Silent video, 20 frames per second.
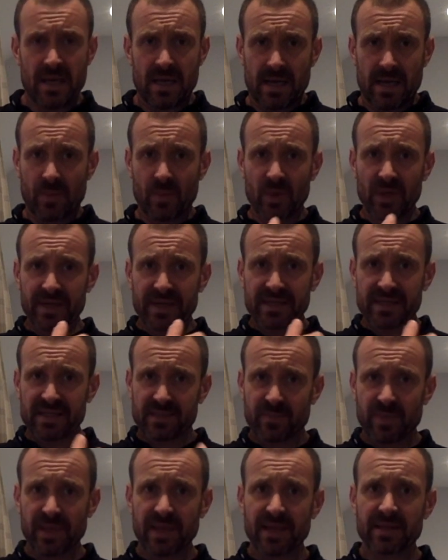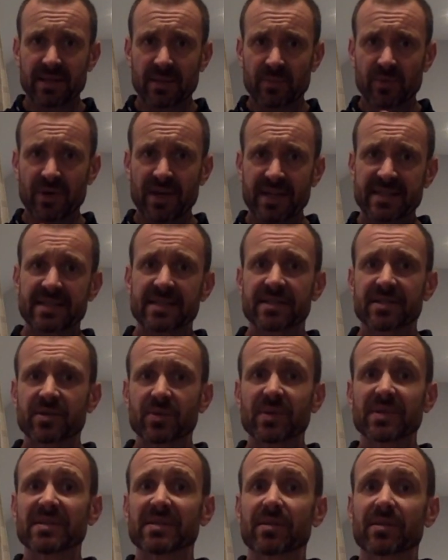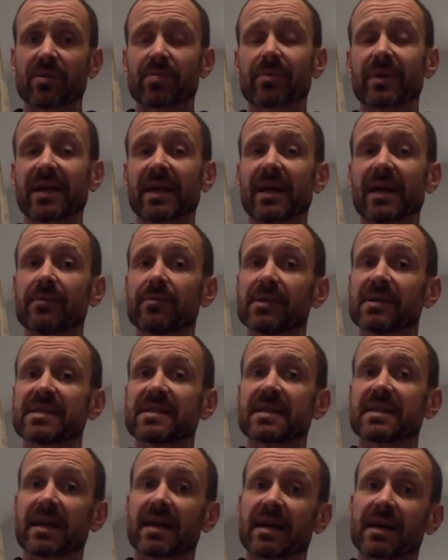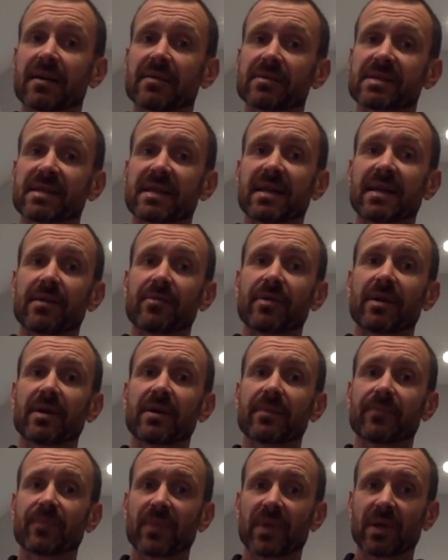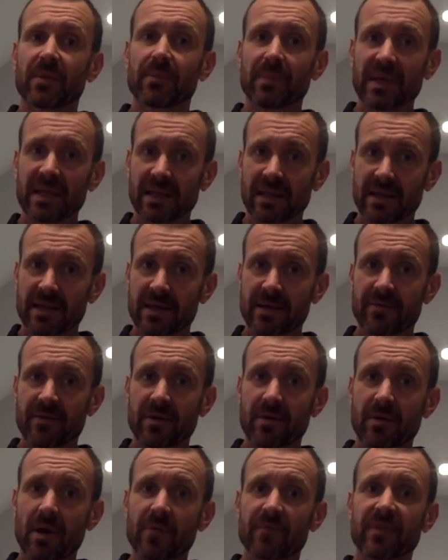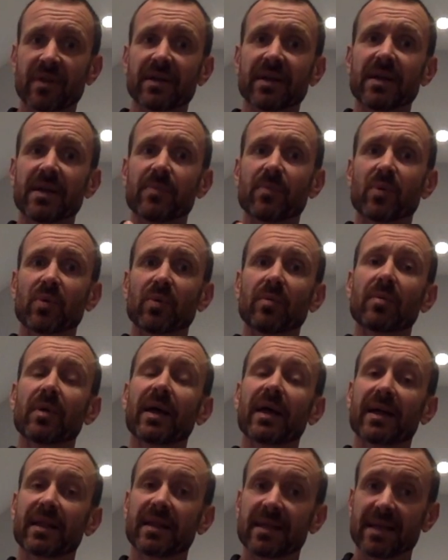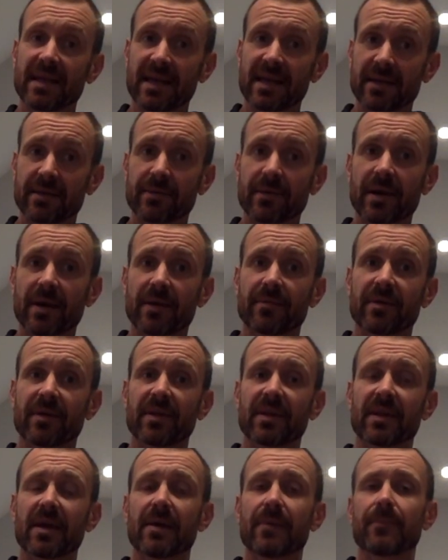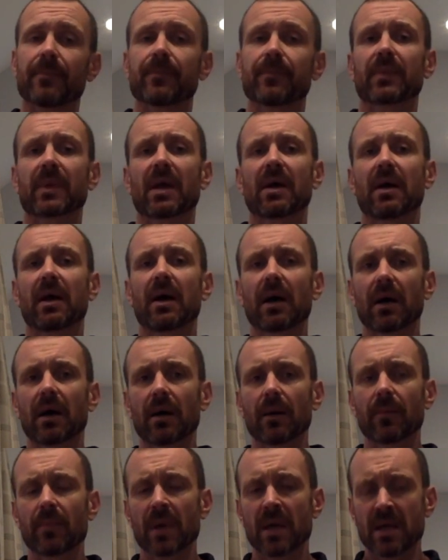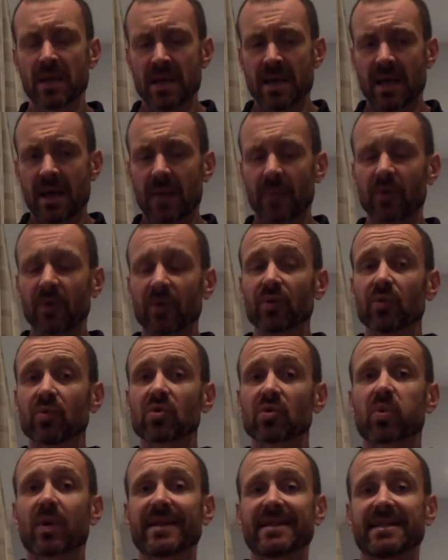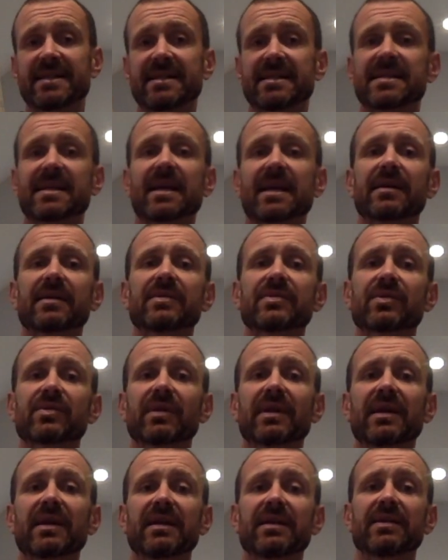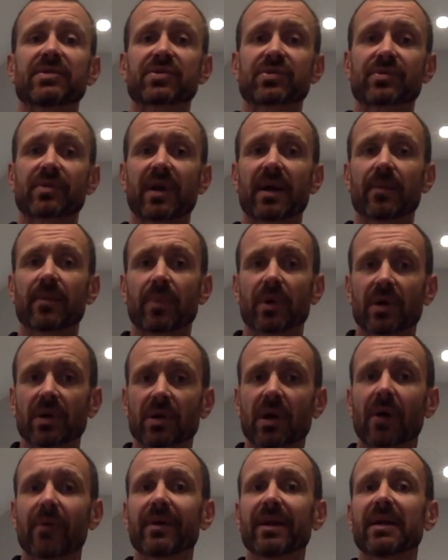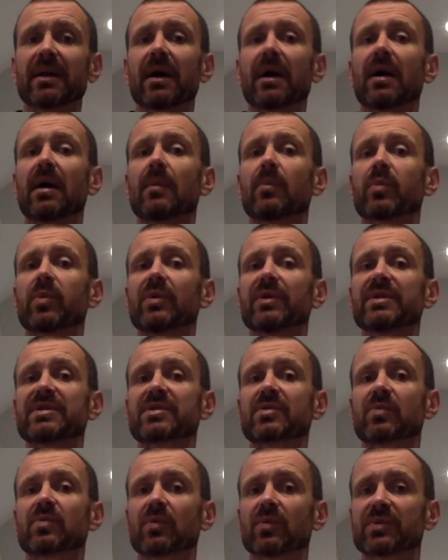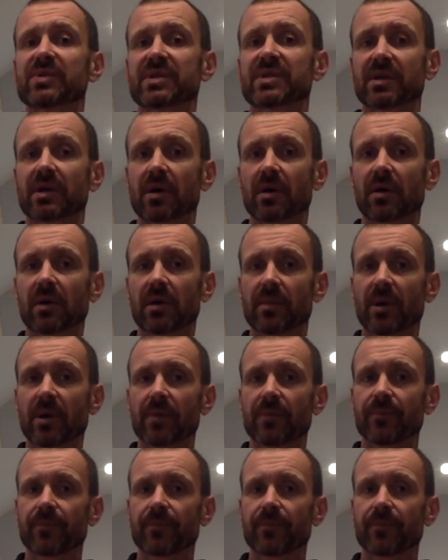And we're going to split the breast tissue into 3 areas: an outer area, a middle area over the nipple, and the inner area there. And we're going to do 20 seconds on each strap going upwards towards the collarbone.